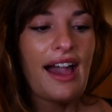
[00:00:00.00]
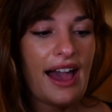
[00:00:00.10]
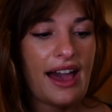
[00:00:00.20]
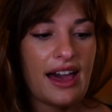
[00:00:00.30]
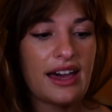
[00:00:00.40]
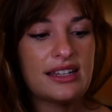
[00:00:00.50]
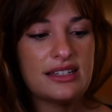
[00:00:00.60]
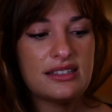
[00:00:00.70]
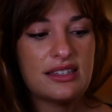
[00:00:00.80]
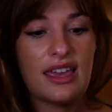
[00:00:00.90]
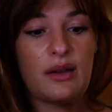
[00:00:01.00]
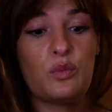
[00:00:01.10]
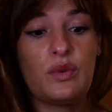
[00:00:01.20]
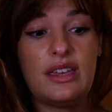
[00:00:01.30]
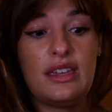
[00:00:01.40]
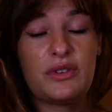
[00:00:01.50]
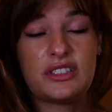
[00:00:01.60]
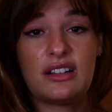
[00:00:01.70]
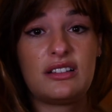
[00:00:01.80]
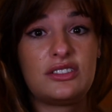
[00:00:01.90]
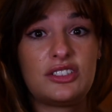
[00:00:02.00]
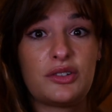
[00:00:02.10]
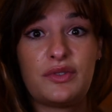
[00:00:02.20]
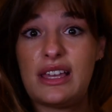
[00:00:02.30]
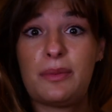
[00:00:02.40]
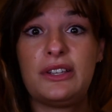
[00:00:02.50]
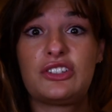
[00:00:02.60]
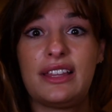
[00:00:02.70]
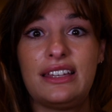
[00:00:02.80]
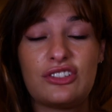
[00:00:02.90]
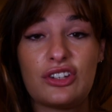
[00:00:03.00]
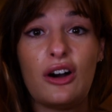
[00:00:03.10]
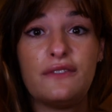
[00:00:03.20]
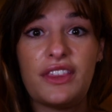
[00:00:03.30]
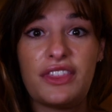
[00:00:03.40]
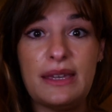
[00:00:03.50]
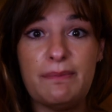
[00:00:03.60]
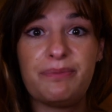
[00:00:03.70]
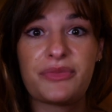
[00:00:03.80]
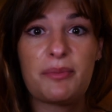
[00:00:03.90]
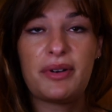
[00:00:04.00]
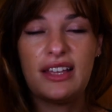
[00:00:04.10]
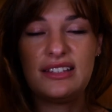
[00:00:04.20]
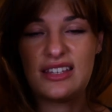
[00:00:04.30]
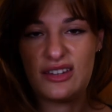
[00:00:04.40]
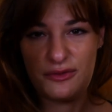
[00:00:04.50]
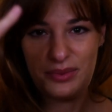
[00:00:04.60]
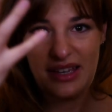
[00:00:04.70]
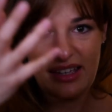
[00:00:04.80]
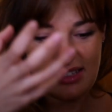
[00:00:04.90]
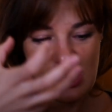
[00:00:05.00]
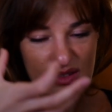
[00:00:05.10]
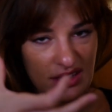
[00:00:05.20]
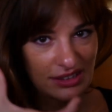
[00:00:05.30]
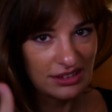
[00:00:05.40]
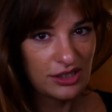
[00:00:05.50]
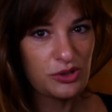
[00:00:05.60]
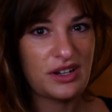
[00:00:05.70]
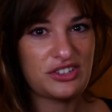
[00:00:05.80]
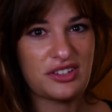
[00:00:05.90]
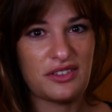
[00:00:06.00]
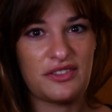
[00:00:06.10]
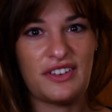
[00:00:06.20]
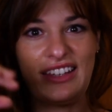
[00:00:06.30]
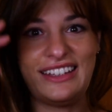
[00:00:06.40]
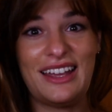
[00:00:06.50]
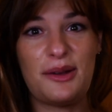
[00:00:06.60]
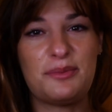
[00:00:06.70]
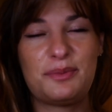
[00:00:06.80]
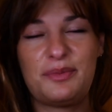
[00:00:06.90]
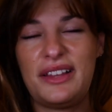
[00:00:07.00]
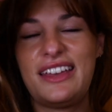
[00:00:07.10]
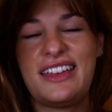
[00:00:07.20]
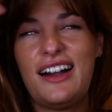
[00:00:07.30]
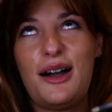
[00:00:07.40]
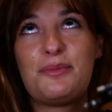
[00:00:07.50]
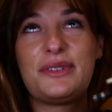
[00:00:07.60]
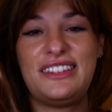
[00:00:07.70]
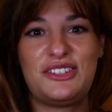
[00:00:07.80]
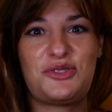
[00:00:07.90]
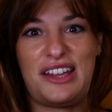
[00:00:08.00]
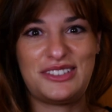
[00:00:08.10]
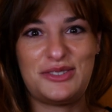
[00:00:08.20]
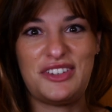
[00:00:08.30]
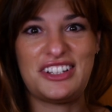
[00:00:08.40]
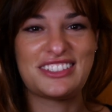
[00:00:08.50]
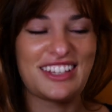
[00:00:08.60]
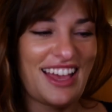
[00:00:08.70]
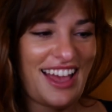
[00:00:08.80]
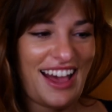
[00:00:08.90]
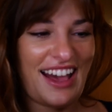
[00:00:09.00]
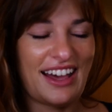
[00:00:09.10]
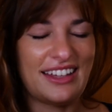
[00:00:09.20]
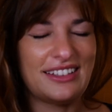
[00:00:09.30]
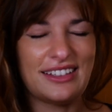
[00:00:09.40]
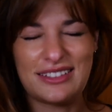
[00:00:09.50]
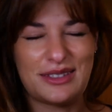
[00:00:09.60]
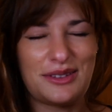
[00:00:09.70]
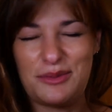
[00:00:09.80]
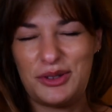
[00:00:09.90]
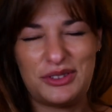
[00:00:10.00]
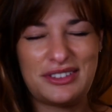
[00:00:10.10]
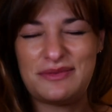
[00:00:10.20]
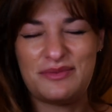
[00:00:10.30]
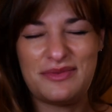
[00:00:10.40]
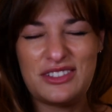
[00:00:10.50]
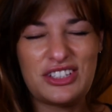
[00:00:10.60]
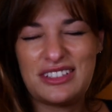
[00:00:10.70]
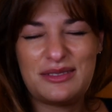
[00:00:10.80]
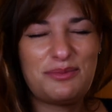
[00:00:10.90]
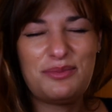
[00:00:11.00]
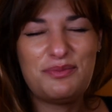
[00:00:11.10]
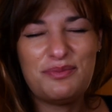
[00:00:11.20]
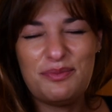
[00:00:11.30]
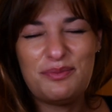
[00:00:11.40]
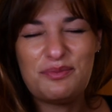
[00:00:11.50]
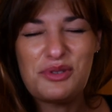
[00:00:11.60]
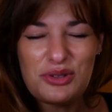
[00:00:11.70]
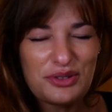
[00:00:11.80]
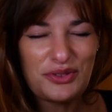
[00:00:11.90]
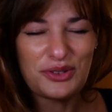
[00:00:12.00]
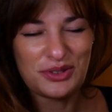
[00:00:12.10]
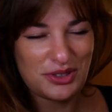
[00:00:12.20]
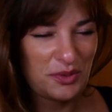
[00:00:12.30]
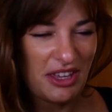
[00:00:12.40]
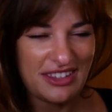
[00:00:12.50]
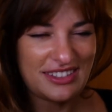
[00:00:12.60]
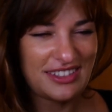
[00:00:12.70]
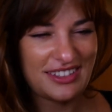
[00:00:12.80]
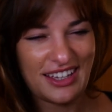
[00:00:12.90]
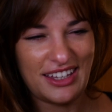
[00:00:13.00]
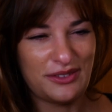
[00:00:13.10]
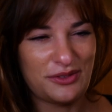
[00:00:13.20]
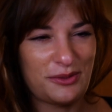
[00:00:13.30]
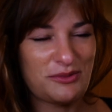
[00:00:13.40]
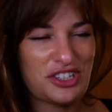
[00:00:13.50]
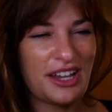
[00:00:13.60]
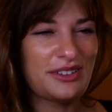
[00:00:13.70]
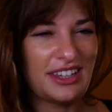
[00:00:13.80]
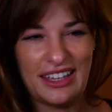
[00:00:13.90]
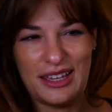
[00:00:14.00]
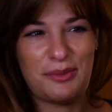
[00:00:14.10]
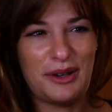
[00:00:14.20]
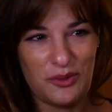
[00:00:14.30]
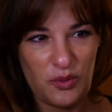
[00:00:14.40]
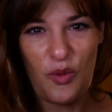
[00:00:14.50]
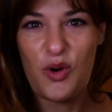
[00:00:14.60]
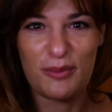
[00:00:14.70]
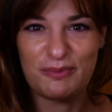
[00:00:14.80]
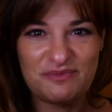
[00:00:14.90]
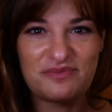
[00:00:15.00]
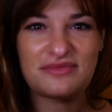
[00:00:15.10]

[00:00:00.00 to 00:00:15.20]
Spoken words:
And then we return to a recapitulation of the theme, but instead of playing down in the low register of the violin, I'm playing up in the stratospheres. And it's the most just beautiful, sweet, kind of childlike but warm